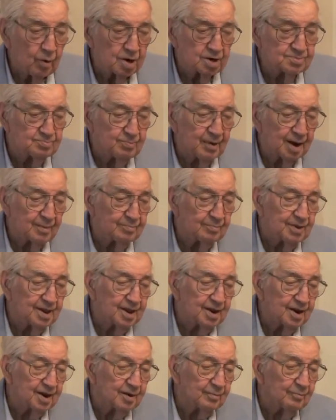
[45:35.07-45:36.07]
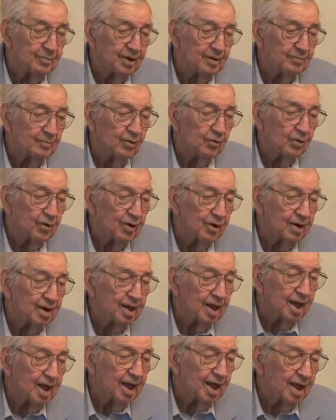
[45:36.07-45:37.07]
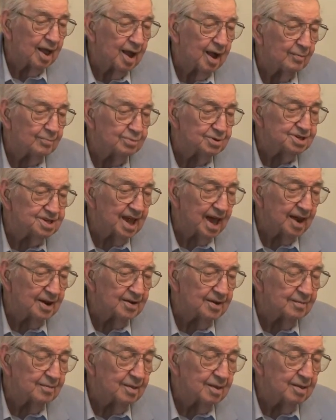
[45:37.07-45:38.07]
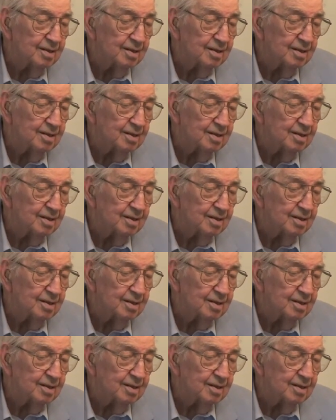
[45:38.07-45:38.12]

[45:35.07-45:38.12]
horse might be a little bit more upset.